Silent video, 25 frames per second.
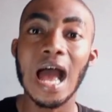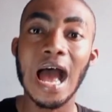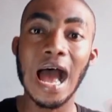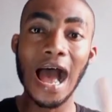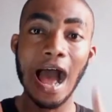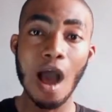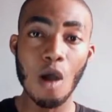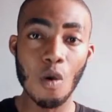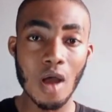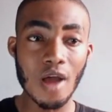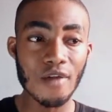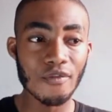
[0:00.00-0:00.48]

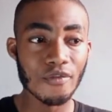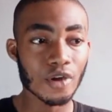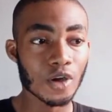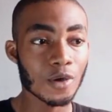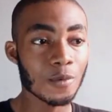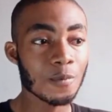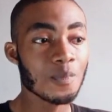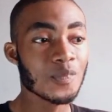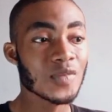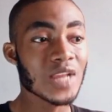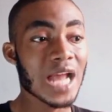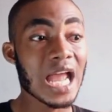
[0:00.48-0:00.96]

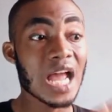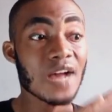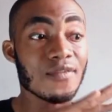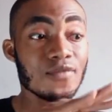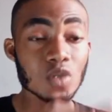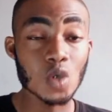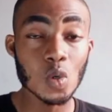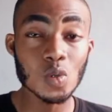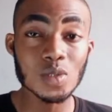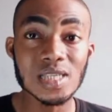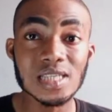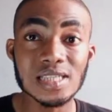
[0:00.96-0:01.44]
However, I
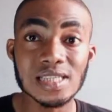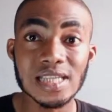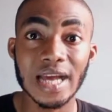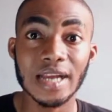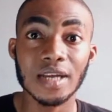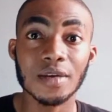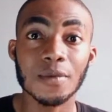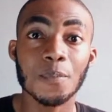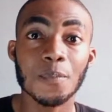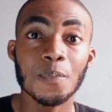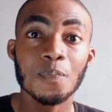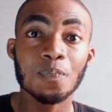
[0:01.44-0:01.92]
have noticed
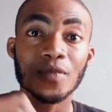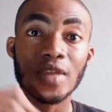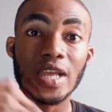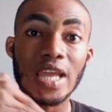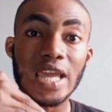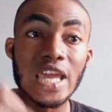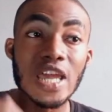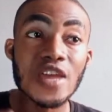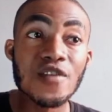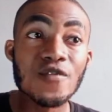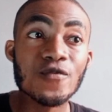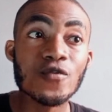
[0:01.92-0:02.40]
that
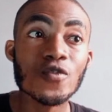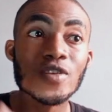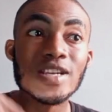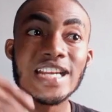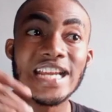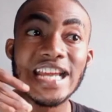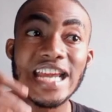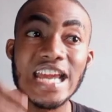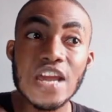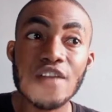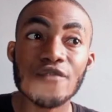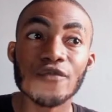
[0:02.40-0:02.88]

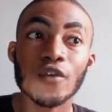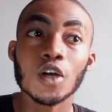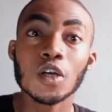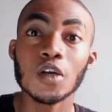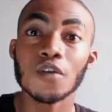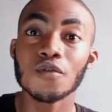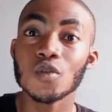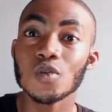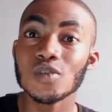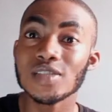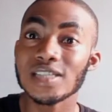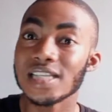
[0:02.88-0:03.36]
even if all
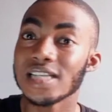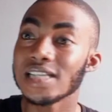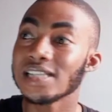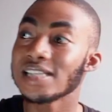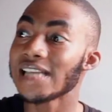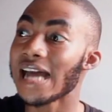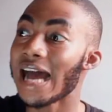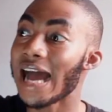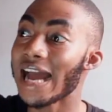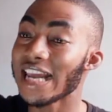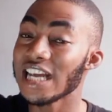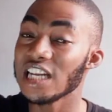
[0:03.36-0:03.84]
of those
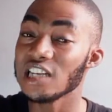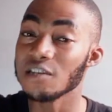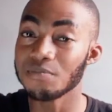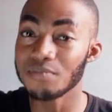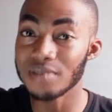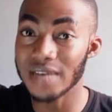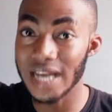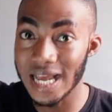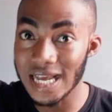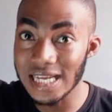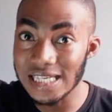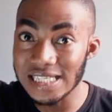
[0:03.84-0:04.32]
things are in
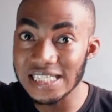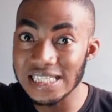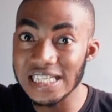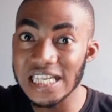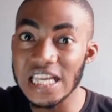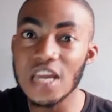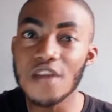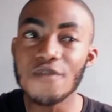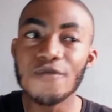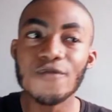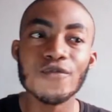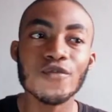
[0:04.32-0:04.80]
place,
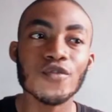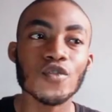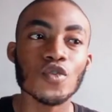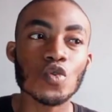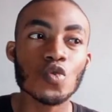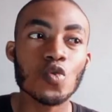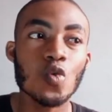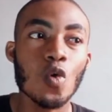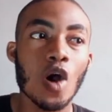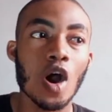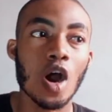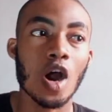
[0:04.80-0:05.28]
if
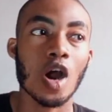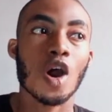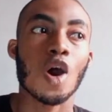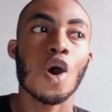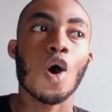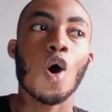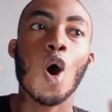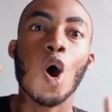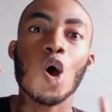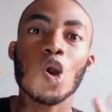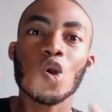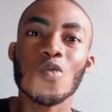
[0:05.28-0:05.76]
you are
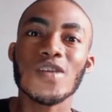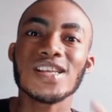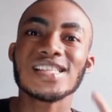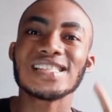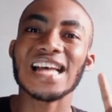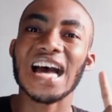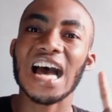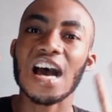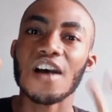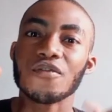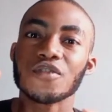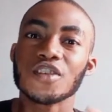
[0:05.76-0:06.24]

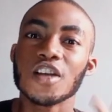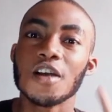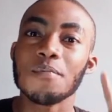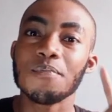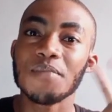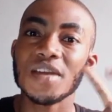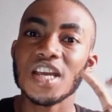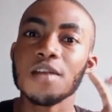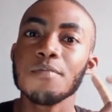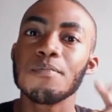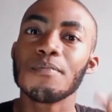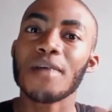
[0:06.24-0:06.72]
always after
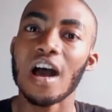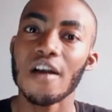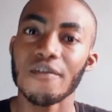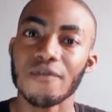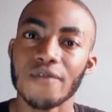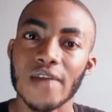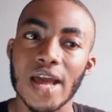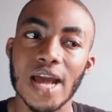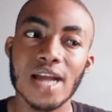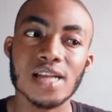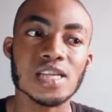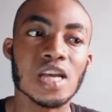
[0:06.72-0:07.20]
being
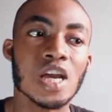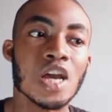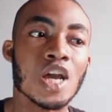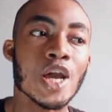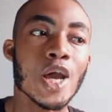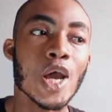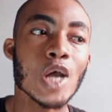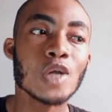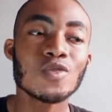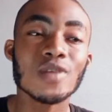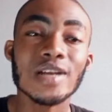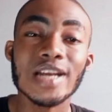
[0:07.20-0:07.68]
perfect,
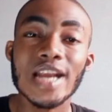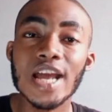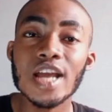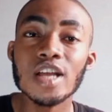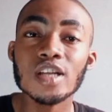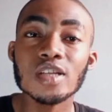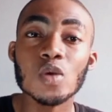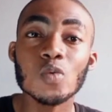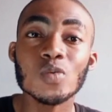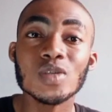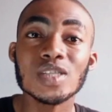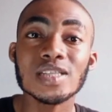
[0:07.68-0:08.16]
it will,
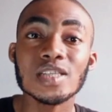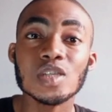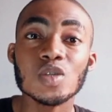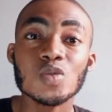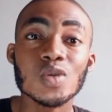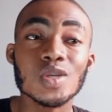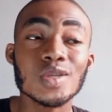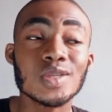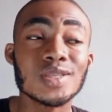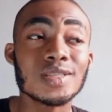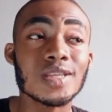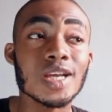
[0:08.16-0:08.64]
it will, it
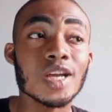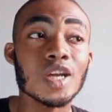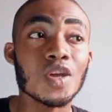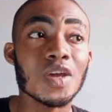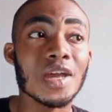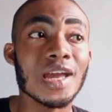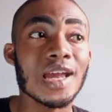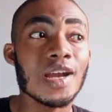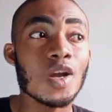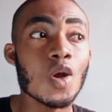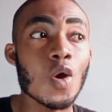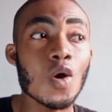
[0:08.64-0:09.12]
will take
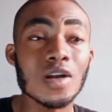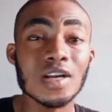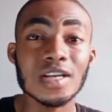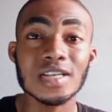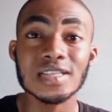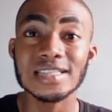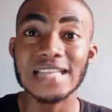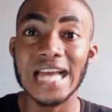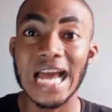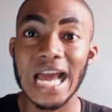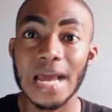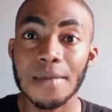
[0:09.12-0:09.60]
you a
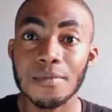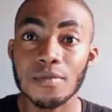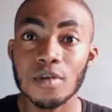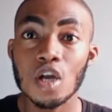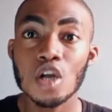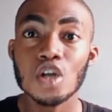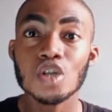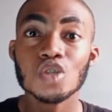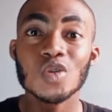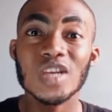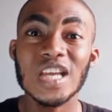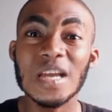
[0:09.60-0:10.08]
longer time
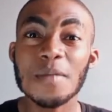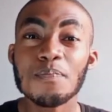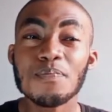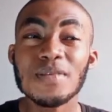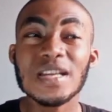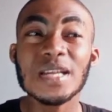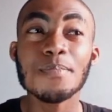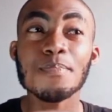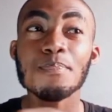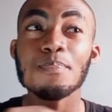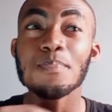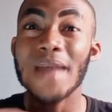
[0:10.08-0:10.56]
to
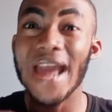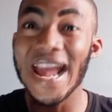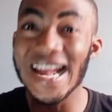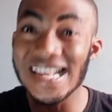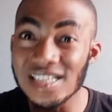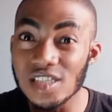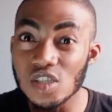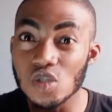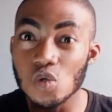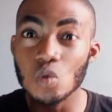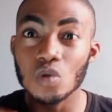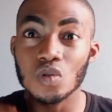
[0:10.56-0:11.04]

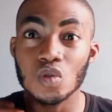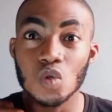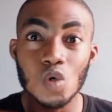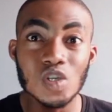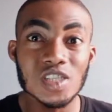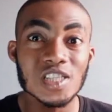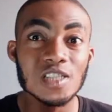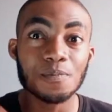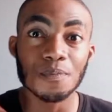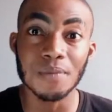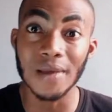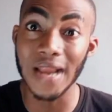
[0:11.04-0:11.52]
implement
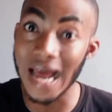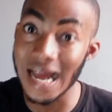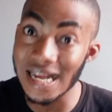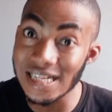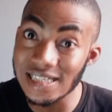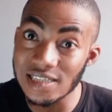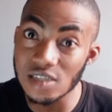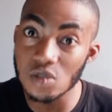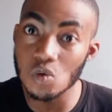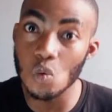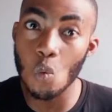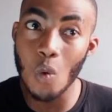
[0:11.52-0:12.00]
those
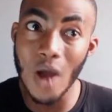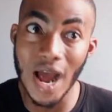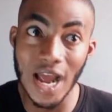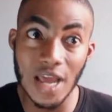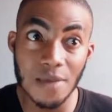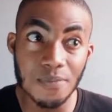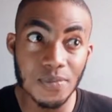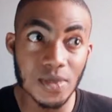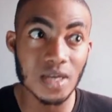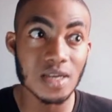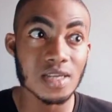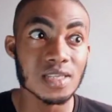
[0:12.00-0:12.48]
plans.
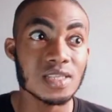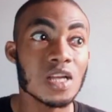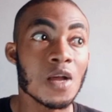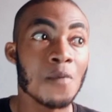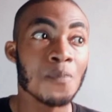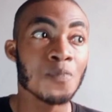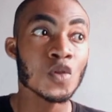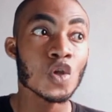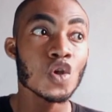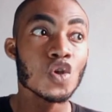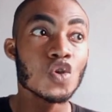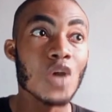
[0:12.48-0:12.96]
Why? Because
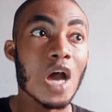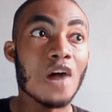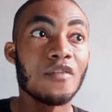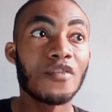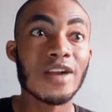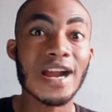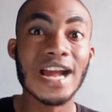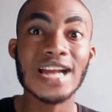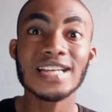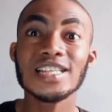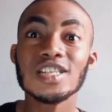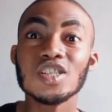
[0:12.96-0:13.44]
you have
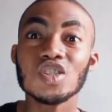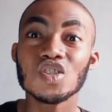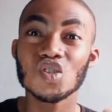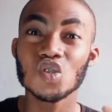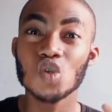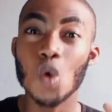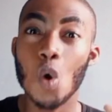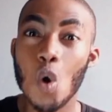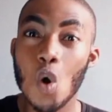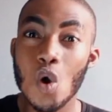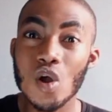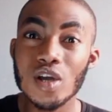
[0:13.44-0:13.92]
already
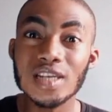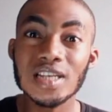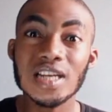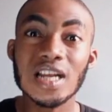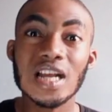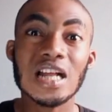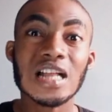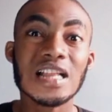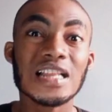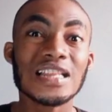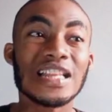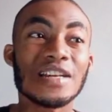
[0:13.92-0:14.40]

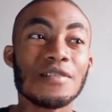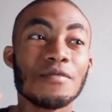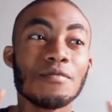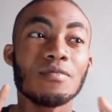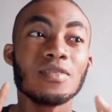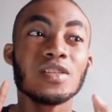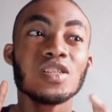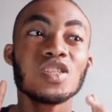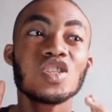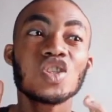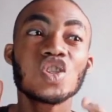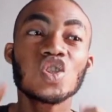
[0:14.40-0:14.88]
done the
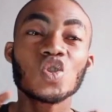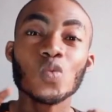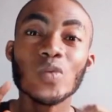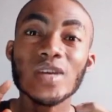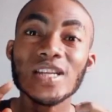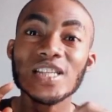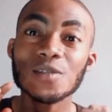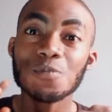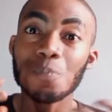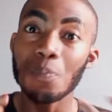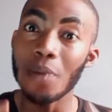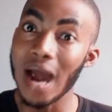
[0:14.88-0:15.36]

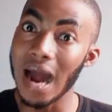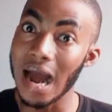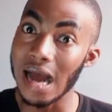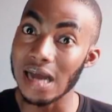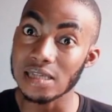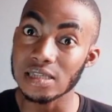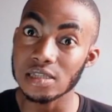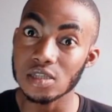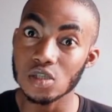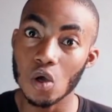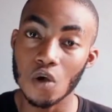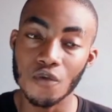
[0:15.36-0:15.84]
sweet
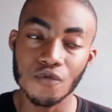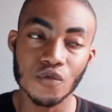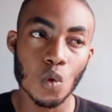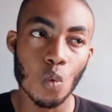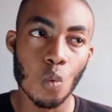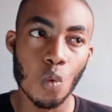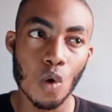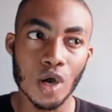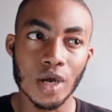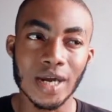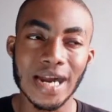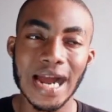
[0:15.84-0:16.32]
part of the
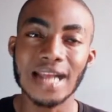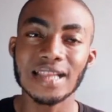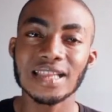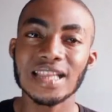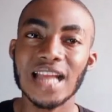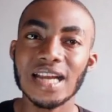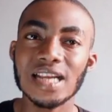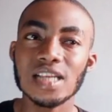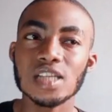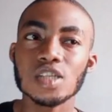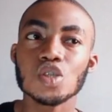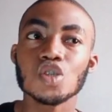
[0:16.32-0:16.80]
work,
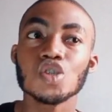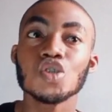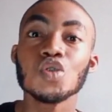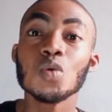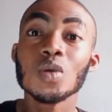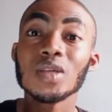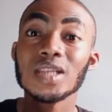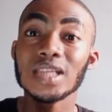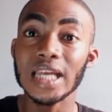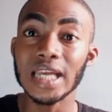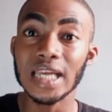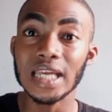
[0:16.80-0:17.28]
and that is
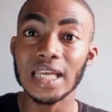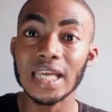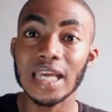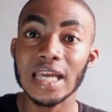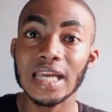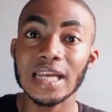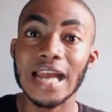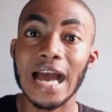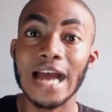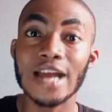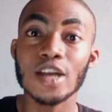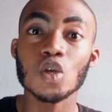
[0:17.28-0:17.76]
you
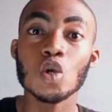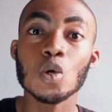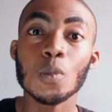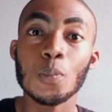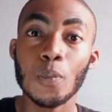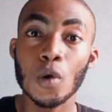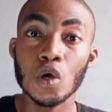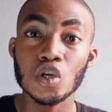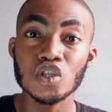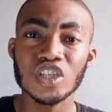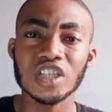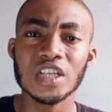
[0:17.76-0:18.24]
thinking and you
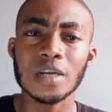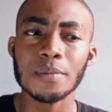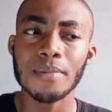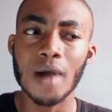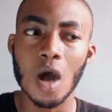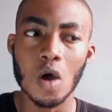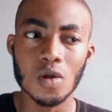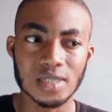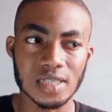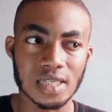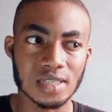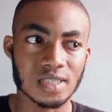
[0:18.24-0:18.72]
pondering
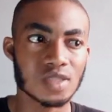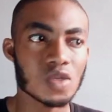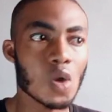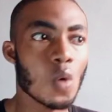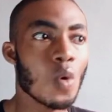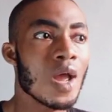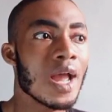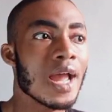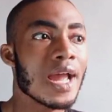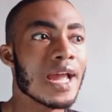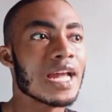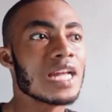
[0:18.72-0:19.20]
about it.
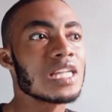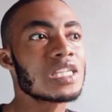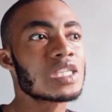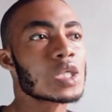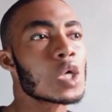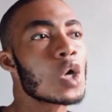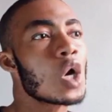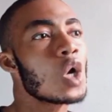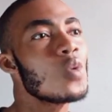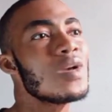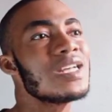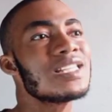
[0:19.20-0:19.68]
So
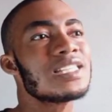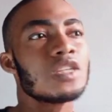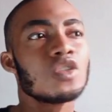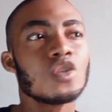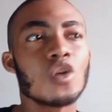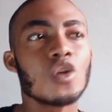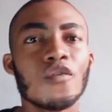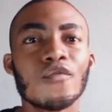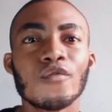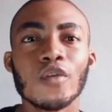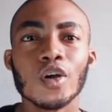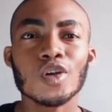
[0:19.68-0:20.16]
it's always
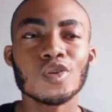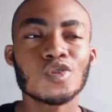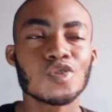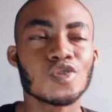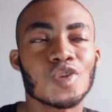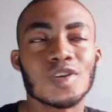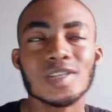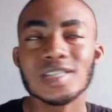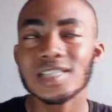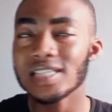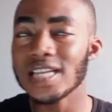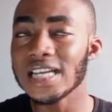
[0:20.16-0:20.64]
enough for you to
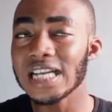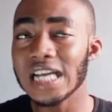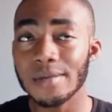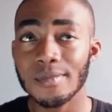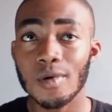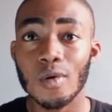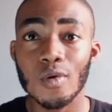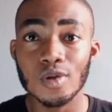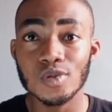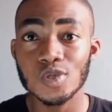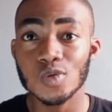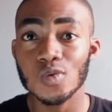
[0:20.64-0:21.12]
just think
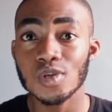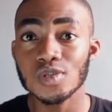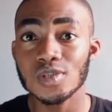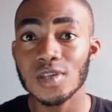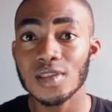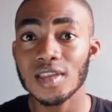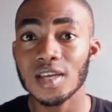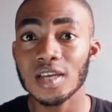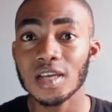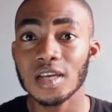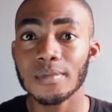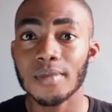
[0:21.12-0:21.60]
about what you want
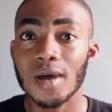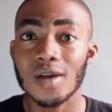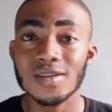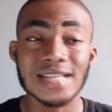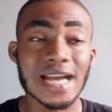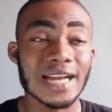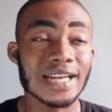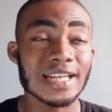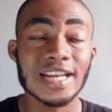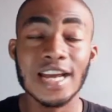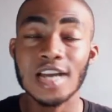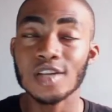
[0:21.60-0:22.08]
to think about
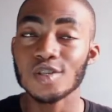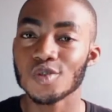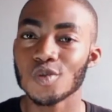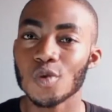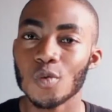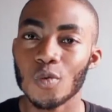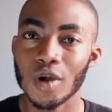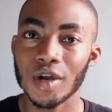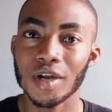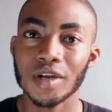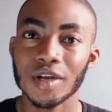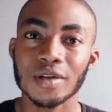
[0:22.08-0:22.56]
and get
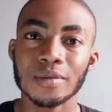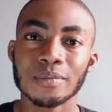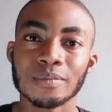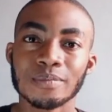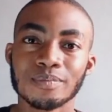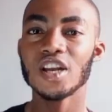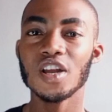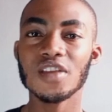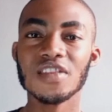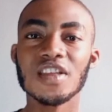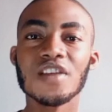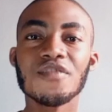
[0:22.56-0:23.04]
to work.
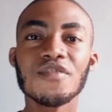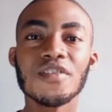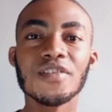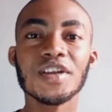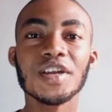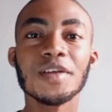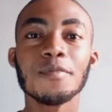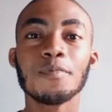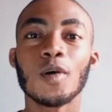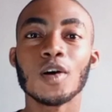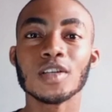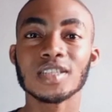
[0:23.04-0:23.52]
Another
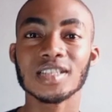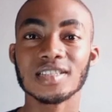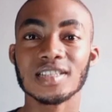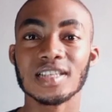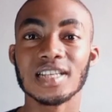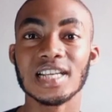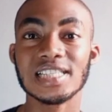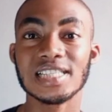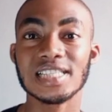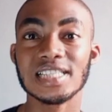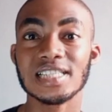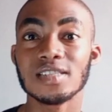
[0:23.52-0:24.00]
very
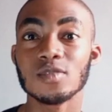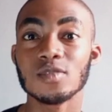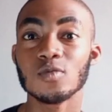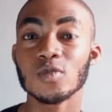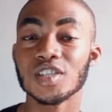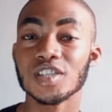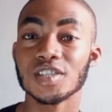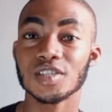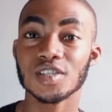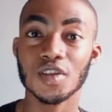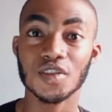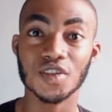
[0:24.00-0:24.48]
important lesson,
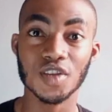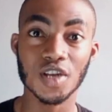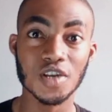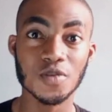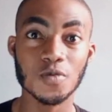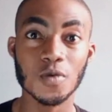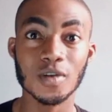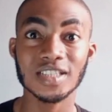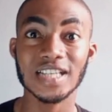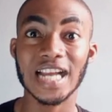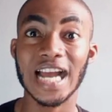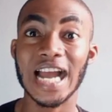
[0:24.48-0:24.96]
which is the
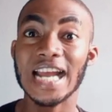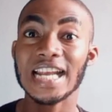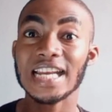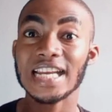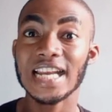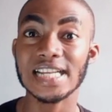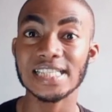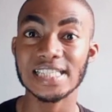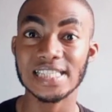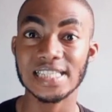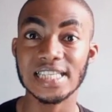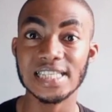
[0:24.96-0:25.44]
third one that I
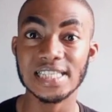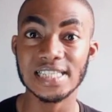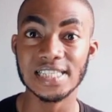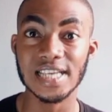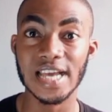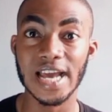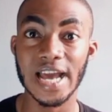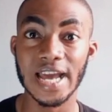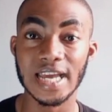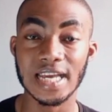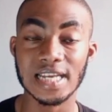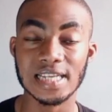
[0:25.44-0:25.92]
learned this
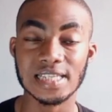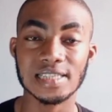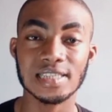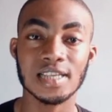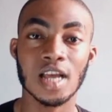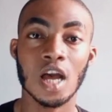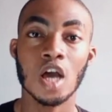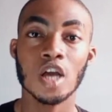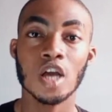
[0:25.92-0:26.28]
year, is